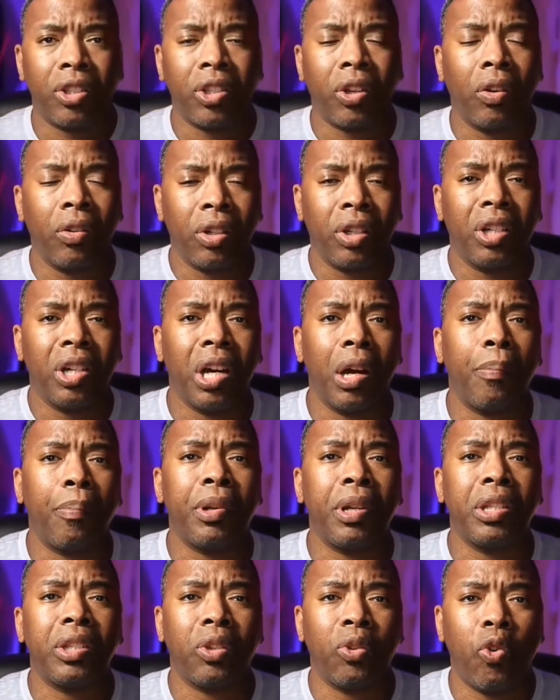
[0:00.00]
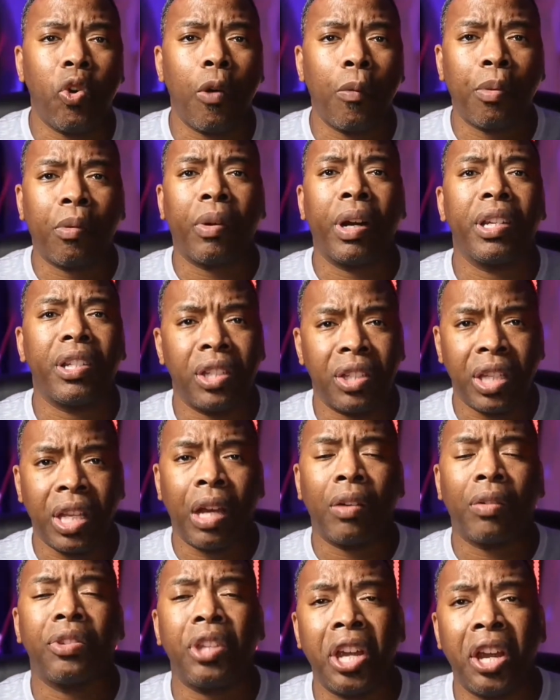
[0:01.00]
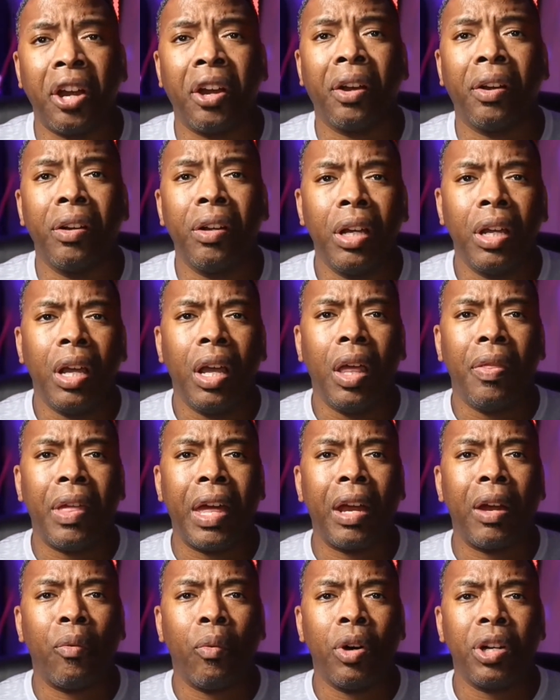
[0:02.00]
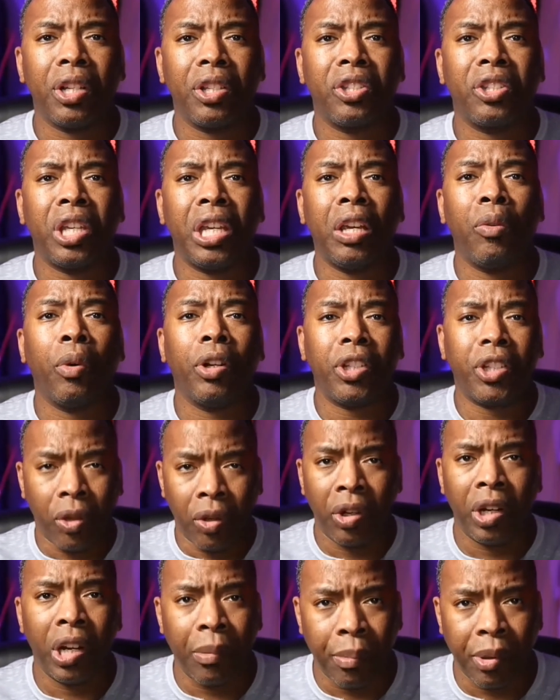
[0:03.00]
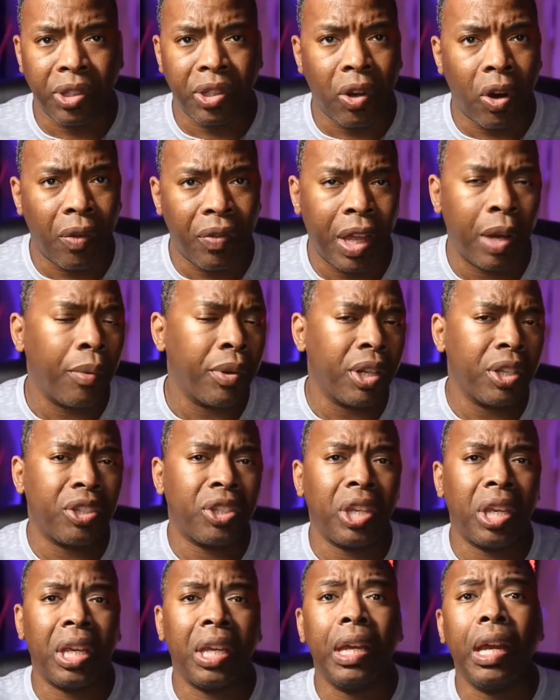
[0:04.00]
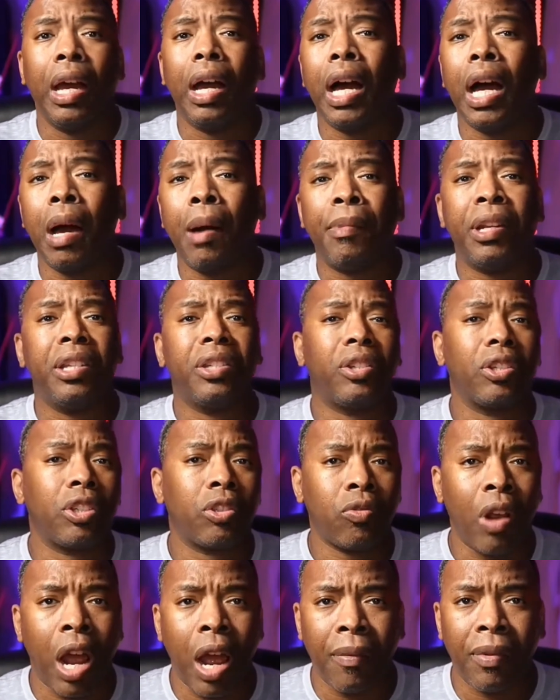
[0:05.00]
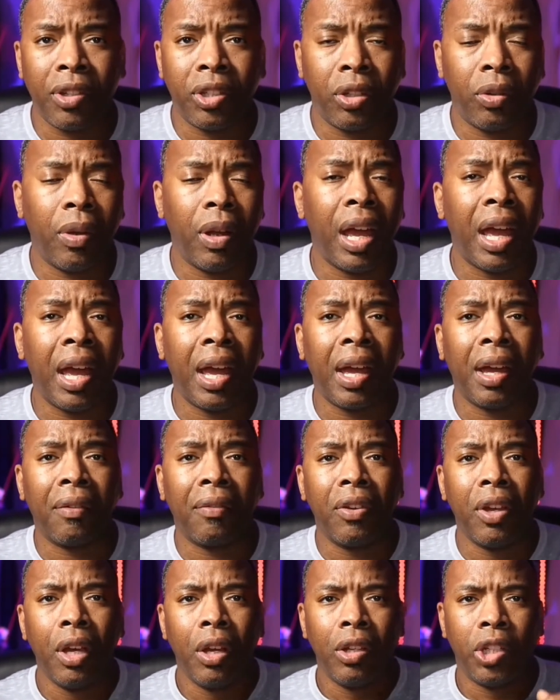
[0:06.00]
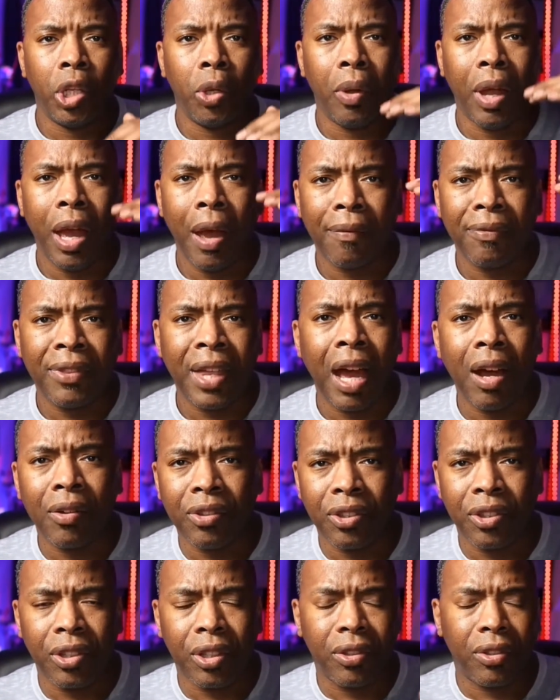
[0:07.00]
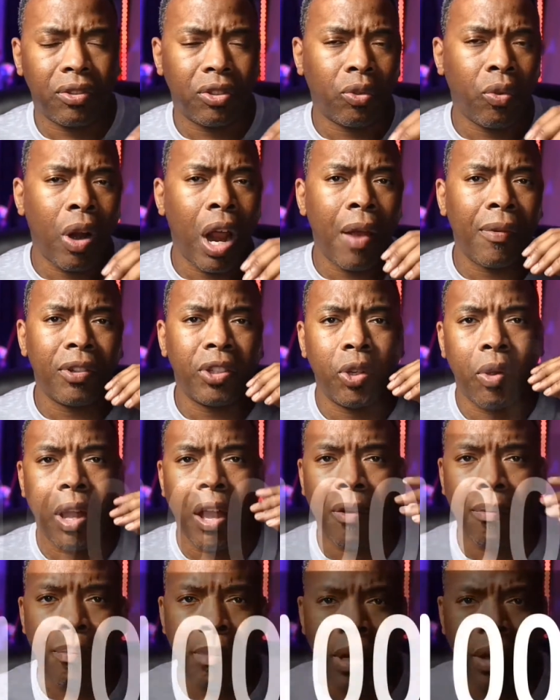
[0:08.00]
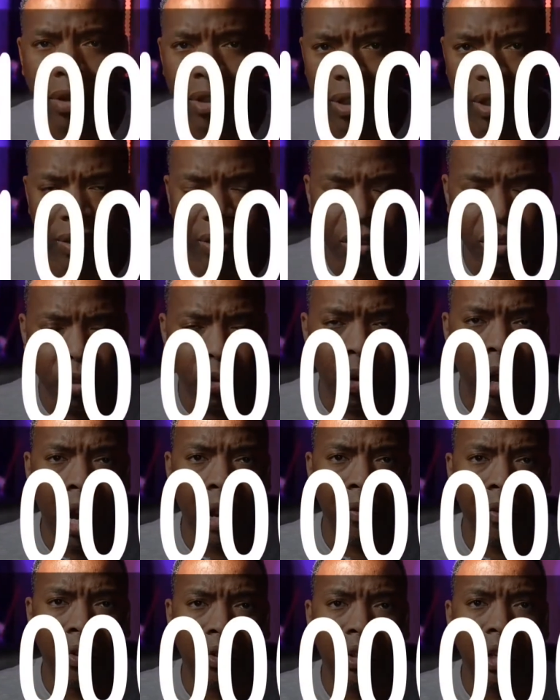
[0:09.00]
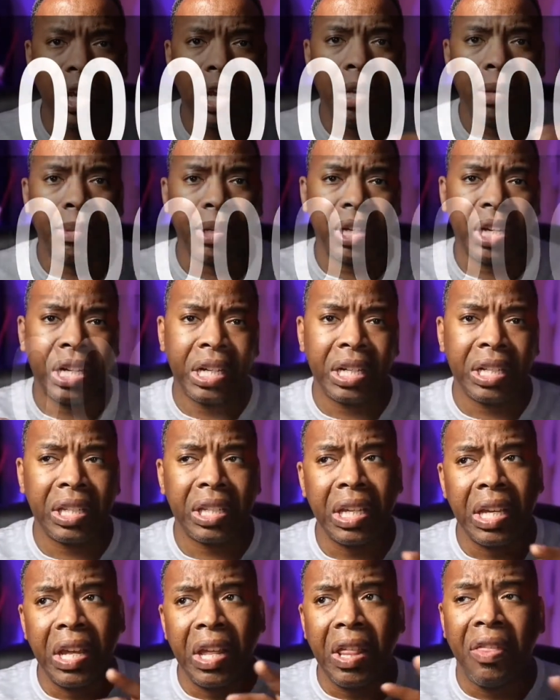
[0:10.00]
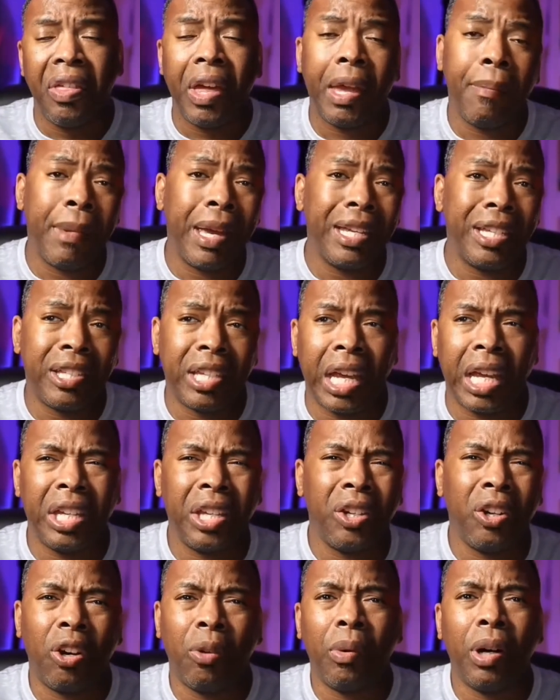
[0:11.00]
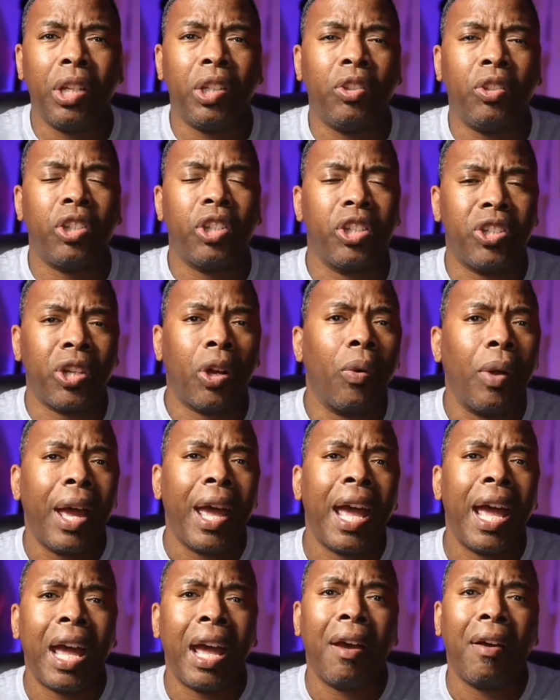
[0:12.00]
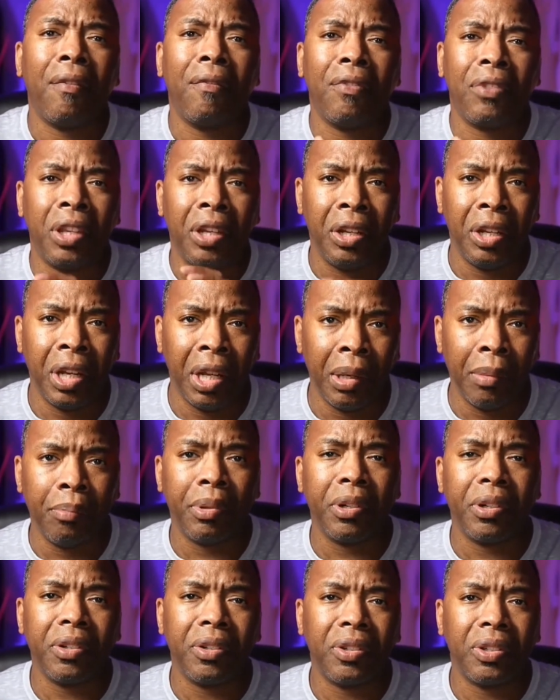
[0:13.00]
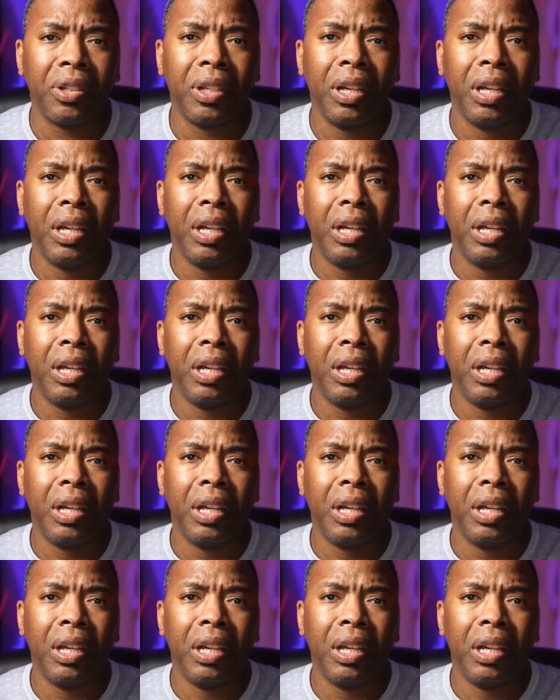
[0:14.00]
certain companies and corporations out there that want to see what your numbers are. They want to see how many subscribers you have. Do you have thousands of subscribers? Do you have millions of subscribers? Because they may say, you know what, you just don't have the numbers